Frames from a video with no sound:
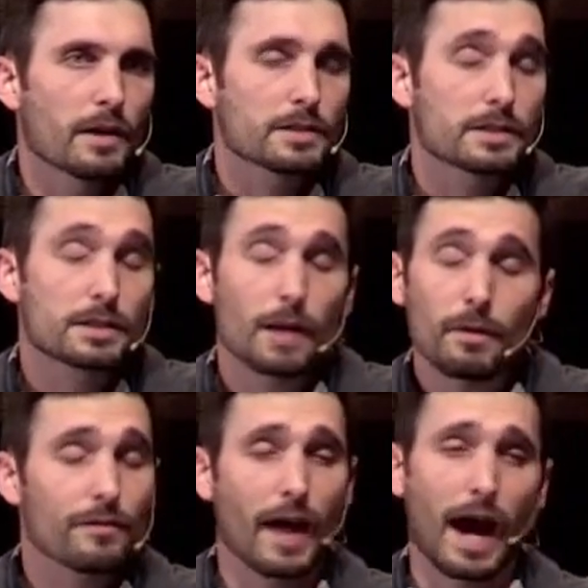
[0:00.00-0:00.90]

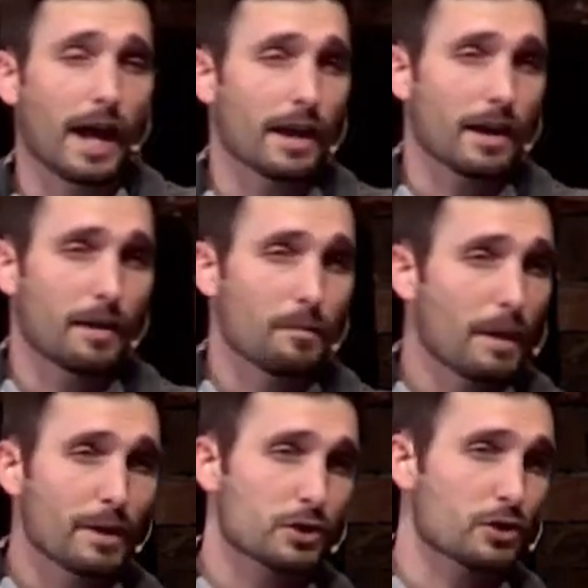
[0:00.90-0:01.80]
Some of that
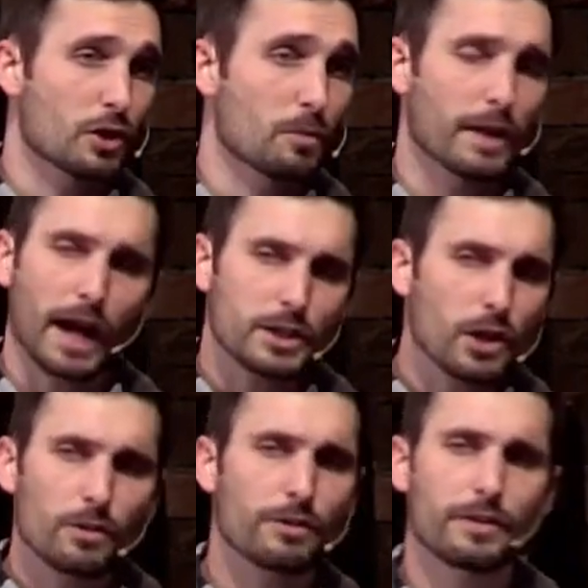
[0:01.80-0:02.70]
may be true, but I
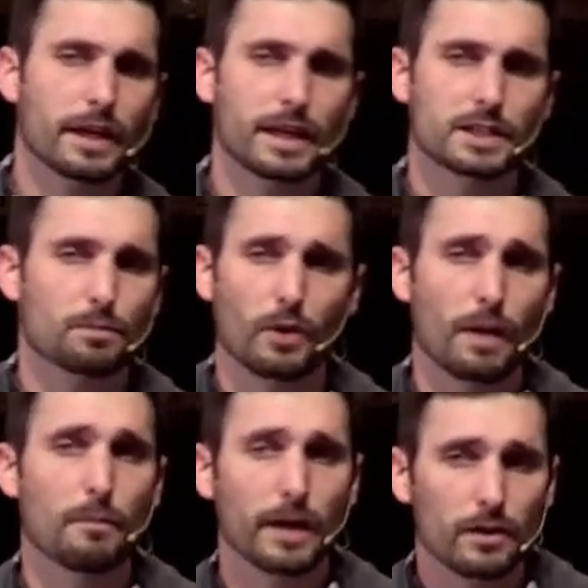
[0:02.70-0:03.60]
don't think it's
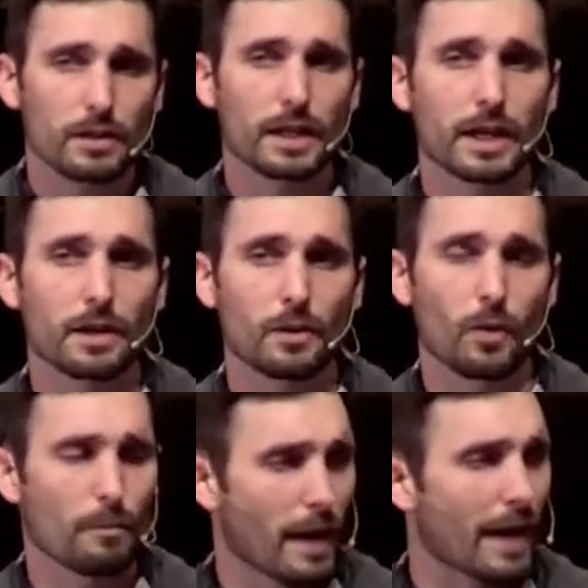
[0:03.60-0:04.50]
primarily
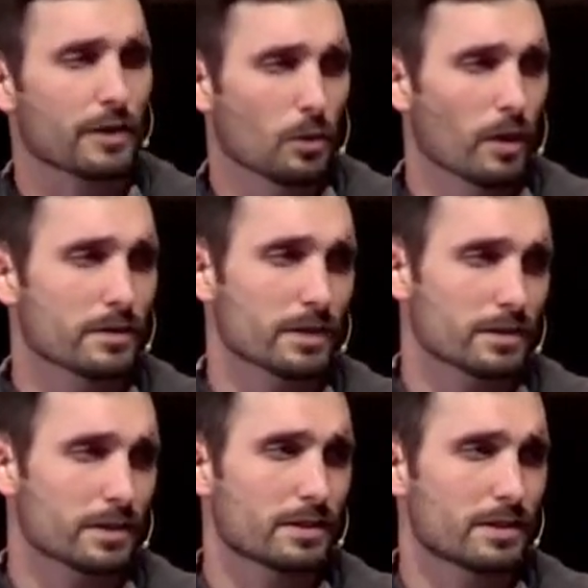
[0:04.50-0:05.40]
what Matthew wants
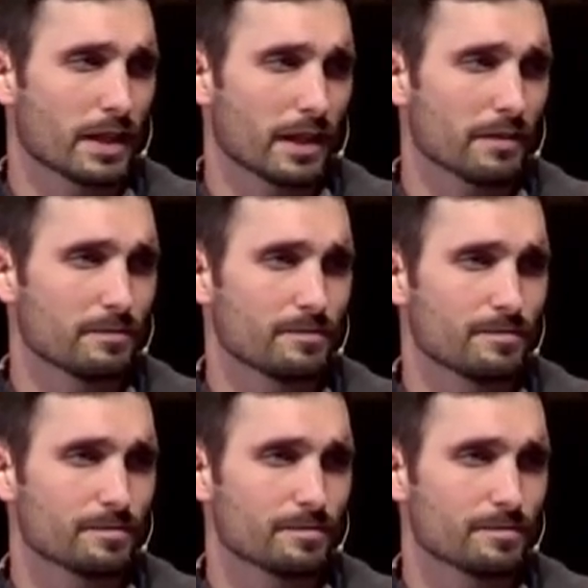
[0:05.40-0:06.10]
us to see.